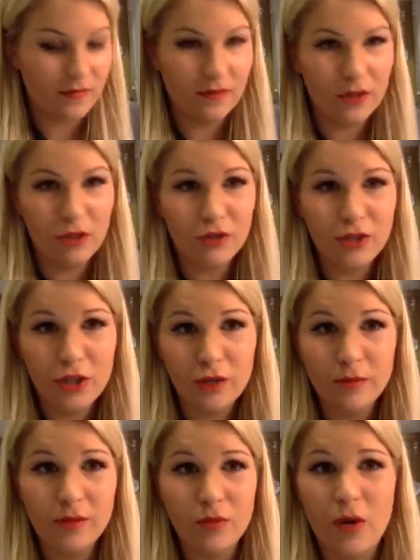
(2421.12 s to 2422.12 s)

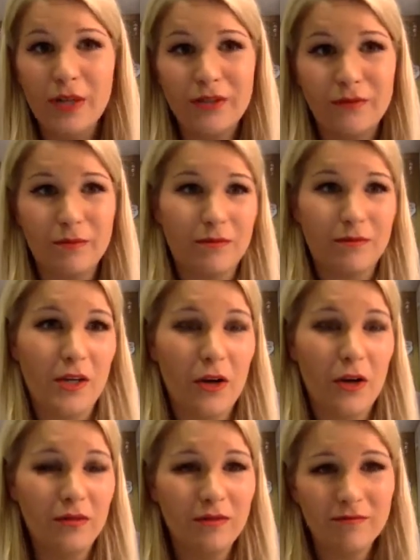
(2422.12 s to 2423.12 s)
YouTube to watch
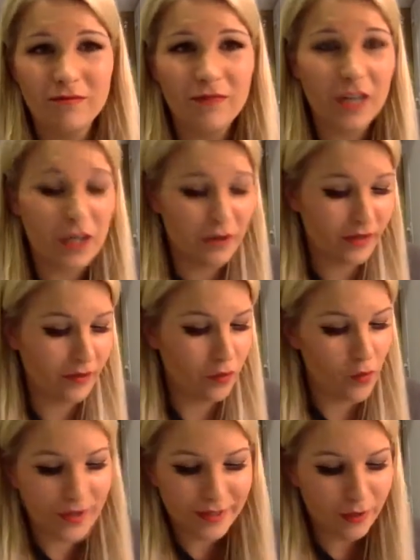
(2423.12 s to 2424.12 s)
videos every
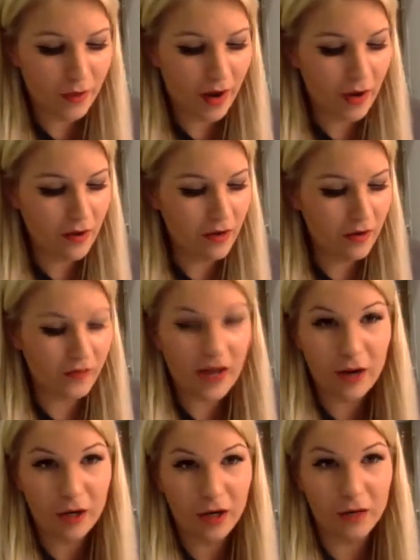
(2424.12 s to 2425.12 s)
once in a while
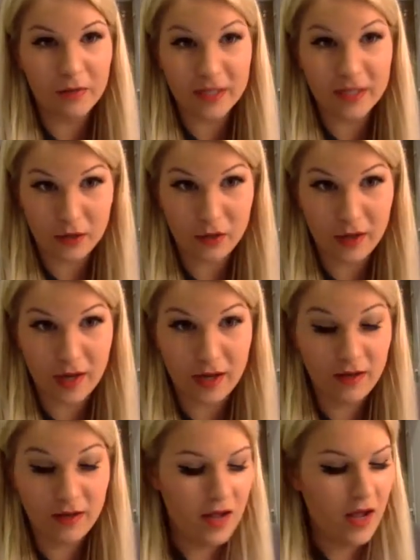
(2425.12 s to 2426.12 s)
that are business
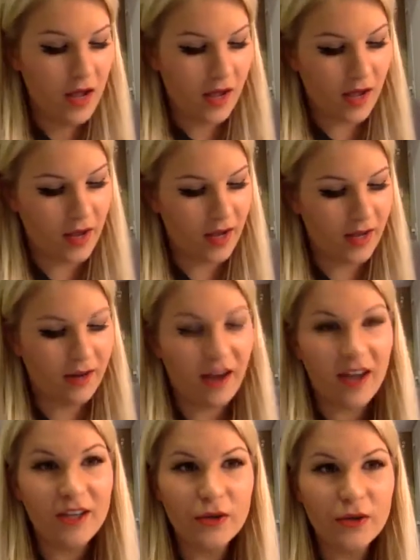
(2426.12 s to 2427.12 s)
related. And
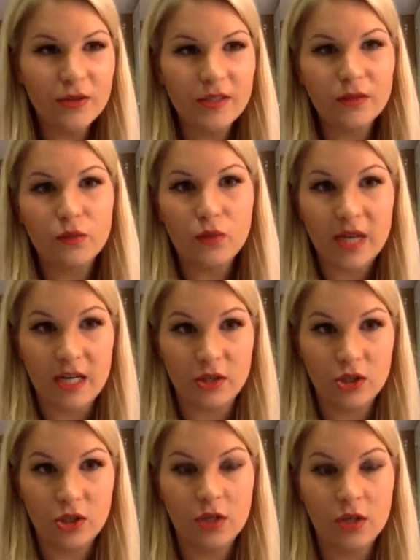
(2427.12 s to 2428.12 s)
I use
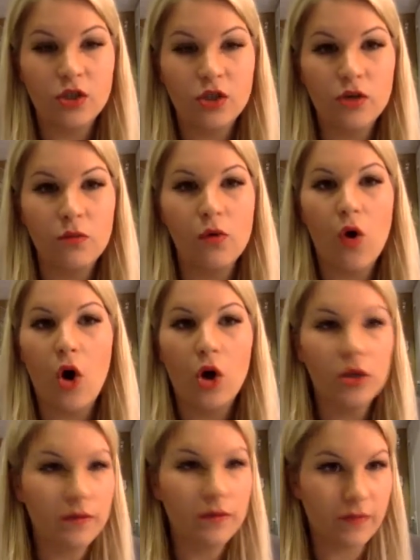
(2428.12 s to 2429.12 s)
Reach to do
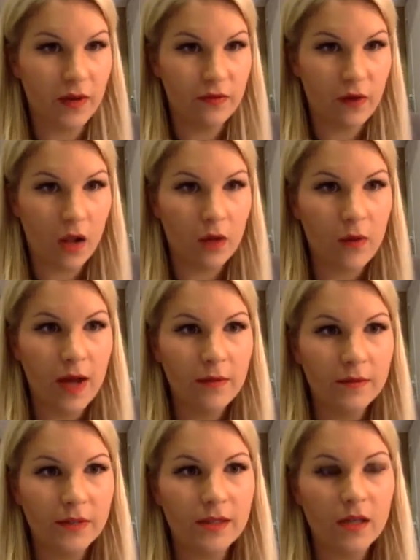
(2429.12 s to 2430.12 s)
all of my
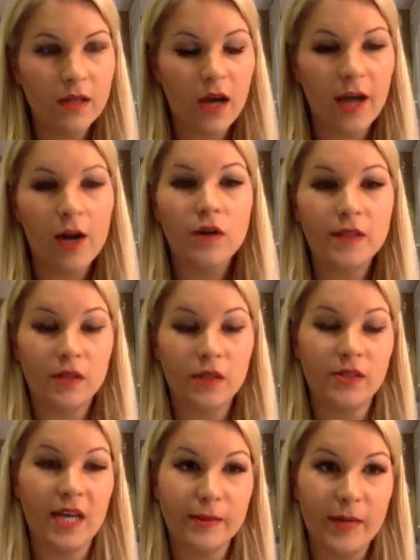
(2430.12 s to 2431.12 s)
follow-ups. I also
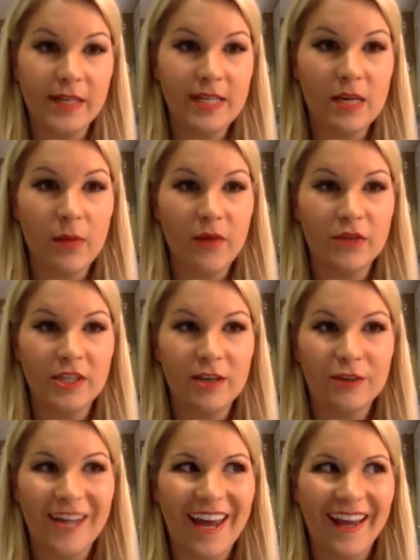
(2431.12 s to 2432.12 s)
text my team every
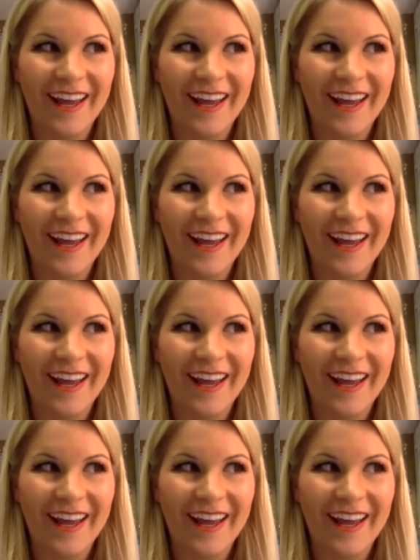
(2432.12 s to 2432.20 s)
single day.